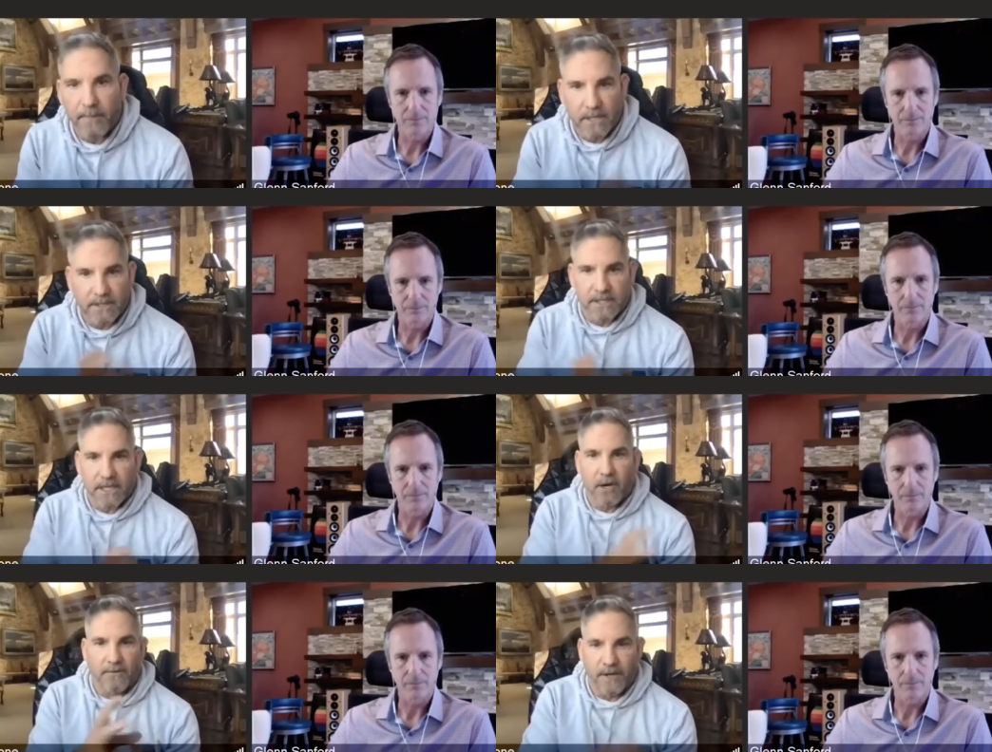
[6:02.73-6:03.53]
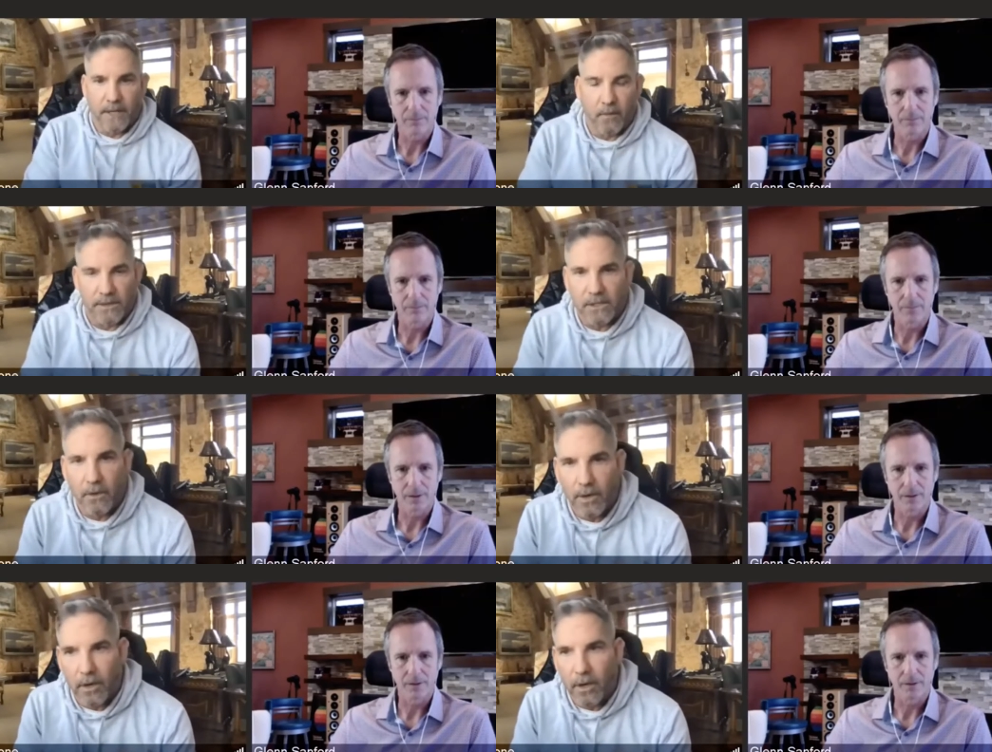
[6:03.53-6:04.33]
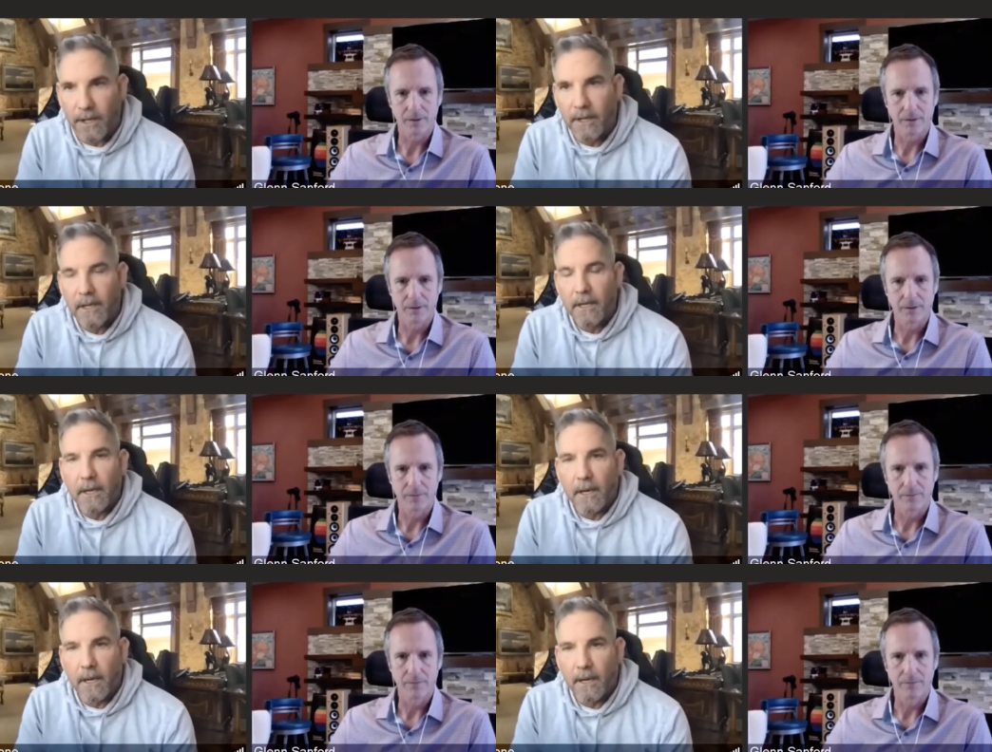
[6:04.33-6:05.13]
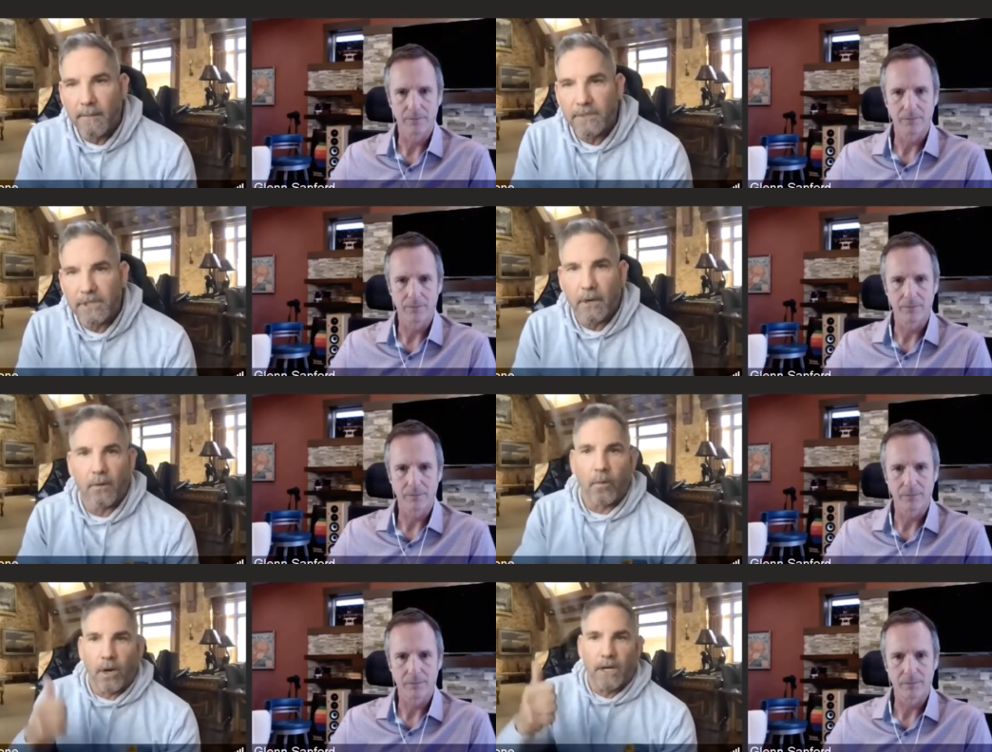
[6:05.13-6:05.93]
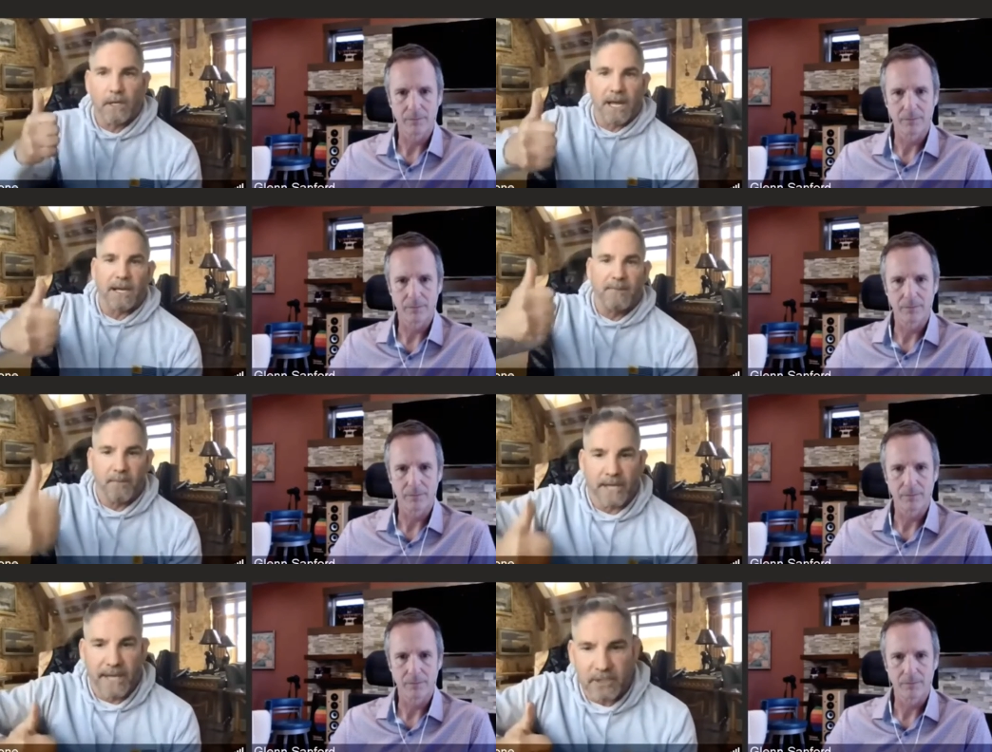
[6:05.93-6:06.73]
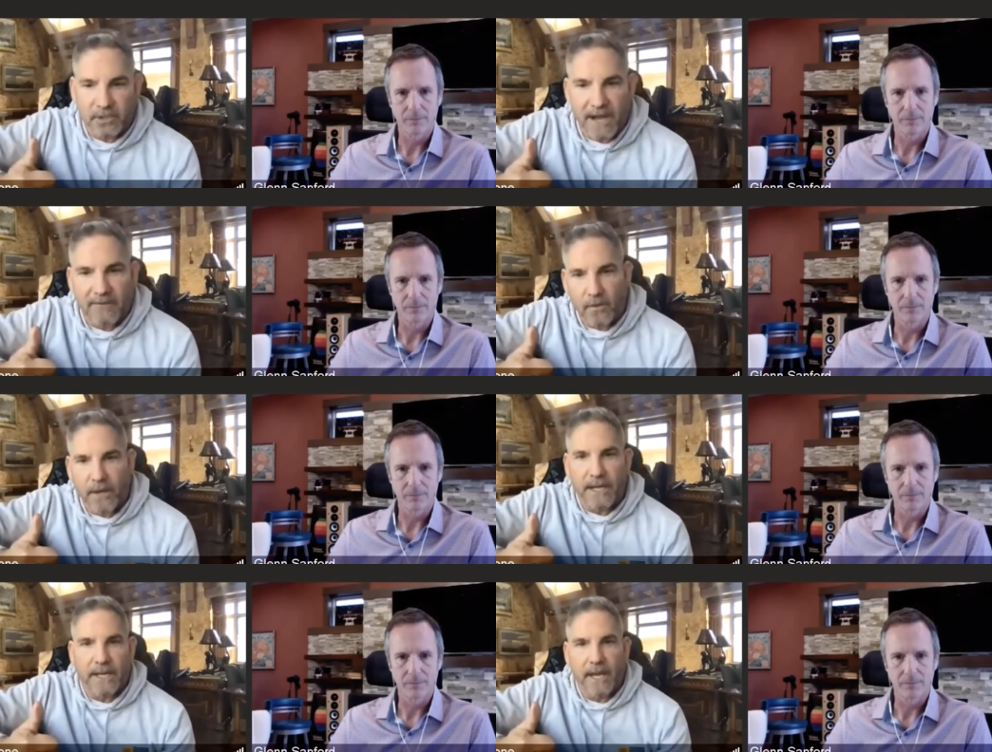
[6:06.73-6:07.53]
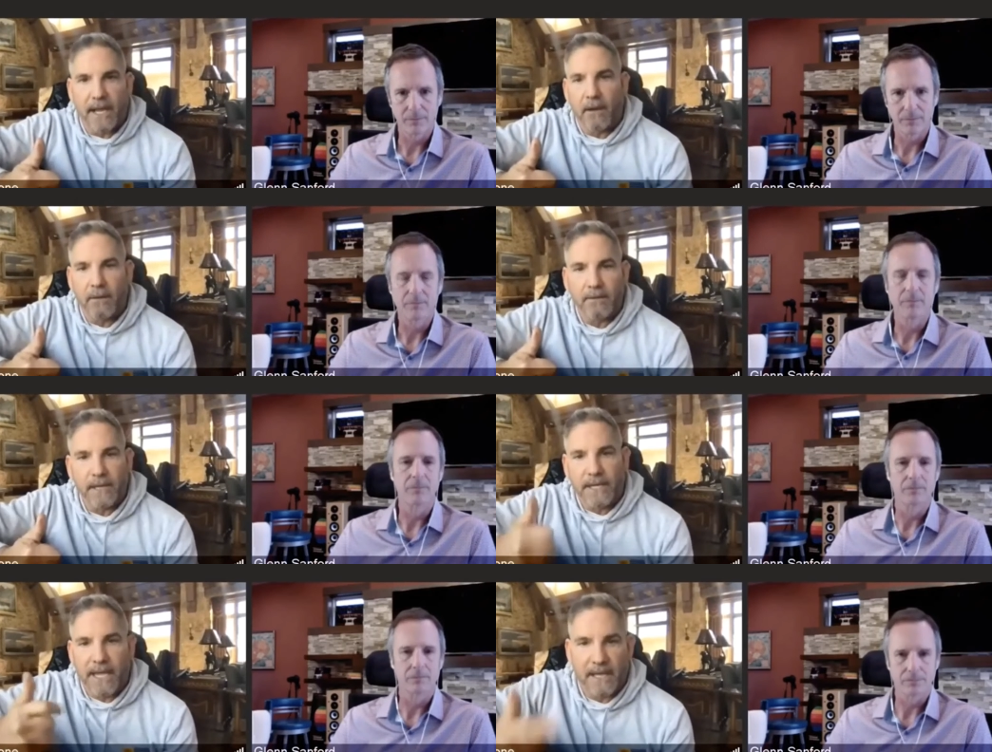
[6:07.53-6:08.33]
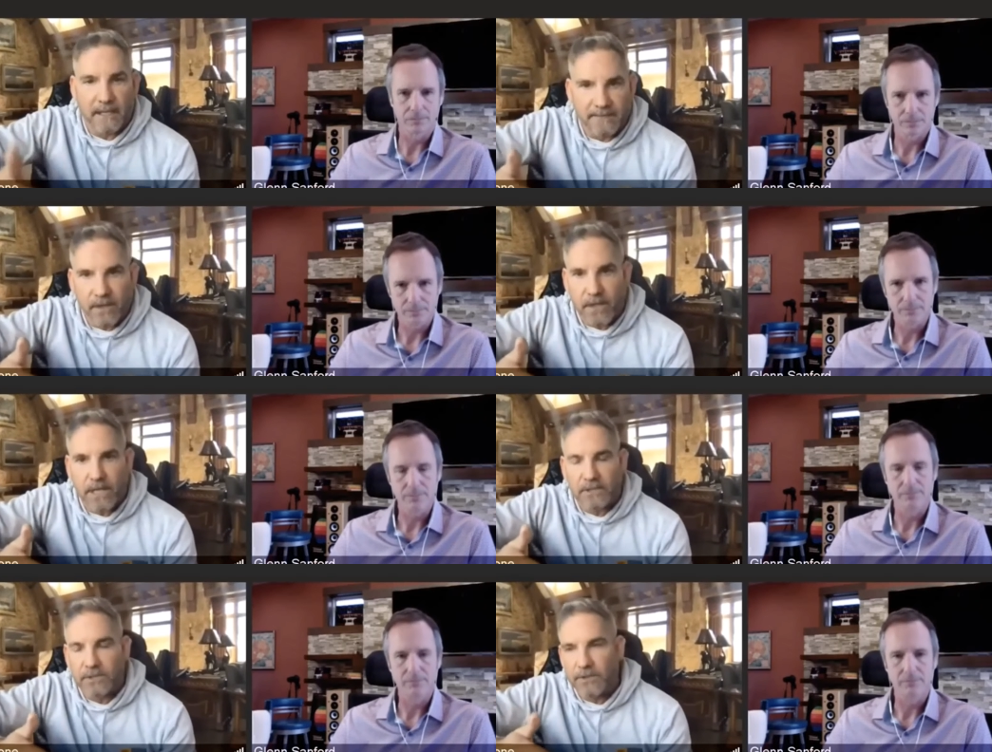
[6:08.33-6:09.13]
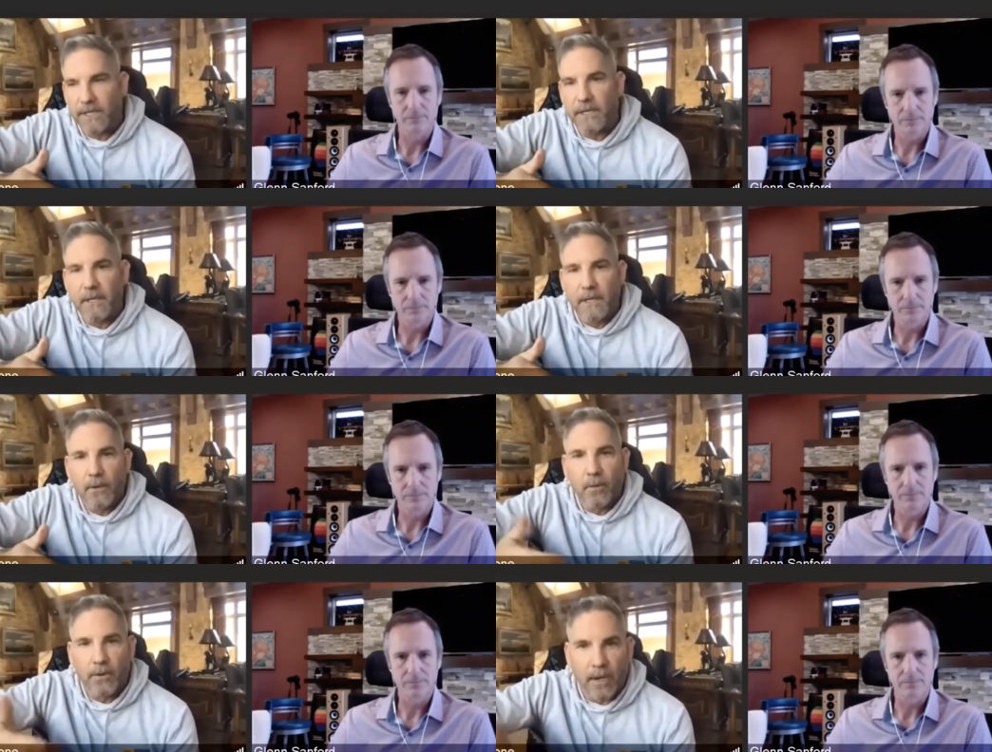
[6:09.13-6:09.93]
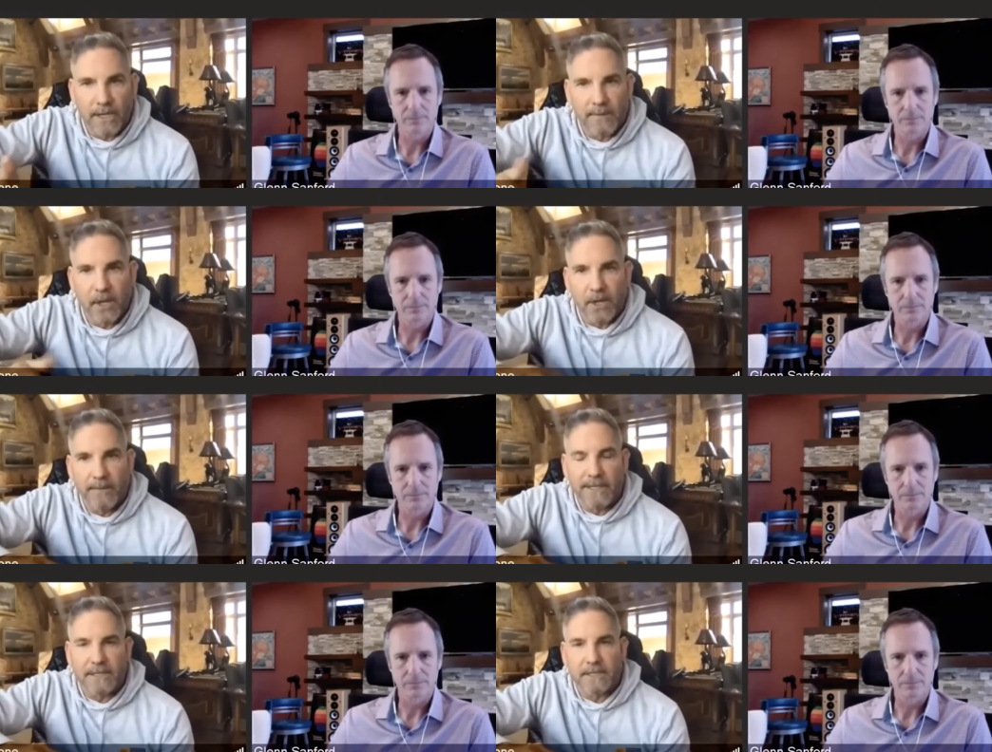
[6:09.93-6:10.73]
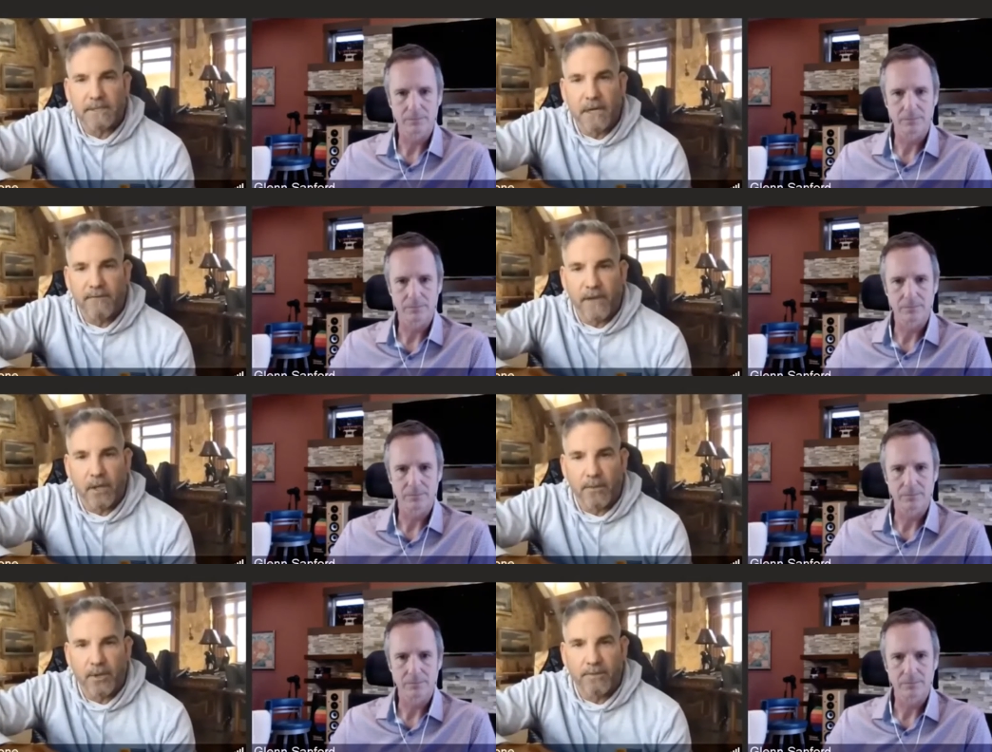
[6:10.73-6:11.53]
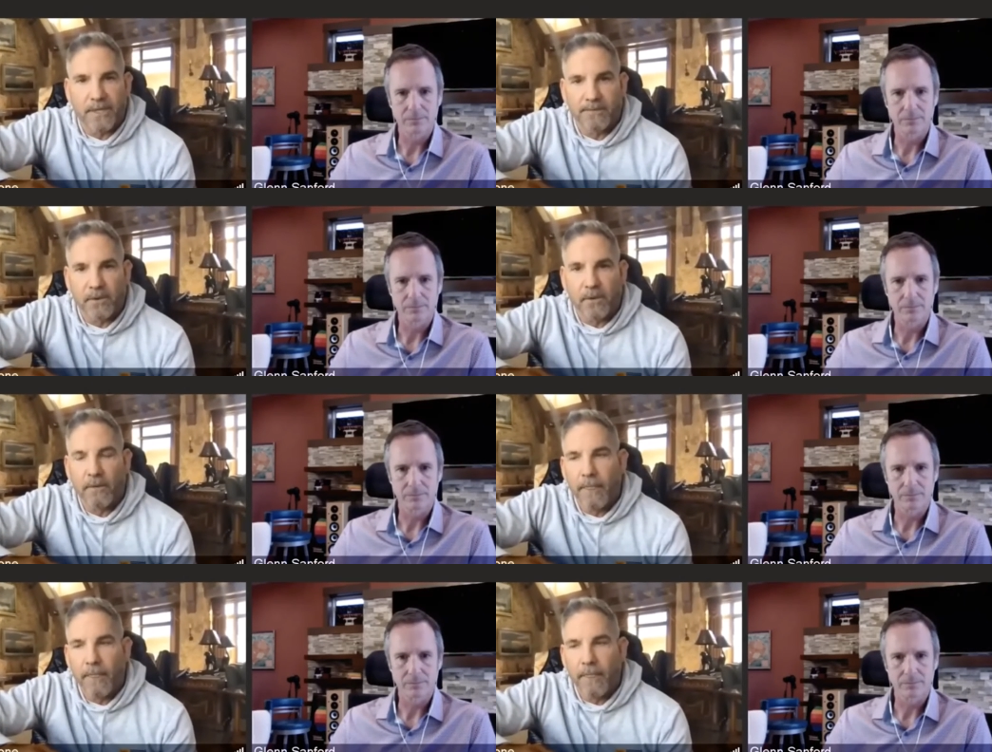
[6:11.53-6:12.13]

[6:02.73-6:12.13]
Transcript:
Speaker 1: because of the COVID and what's going on. So one, a lot of people can't travel right now. They can't leave their country. We wanted to be able to make this available to people.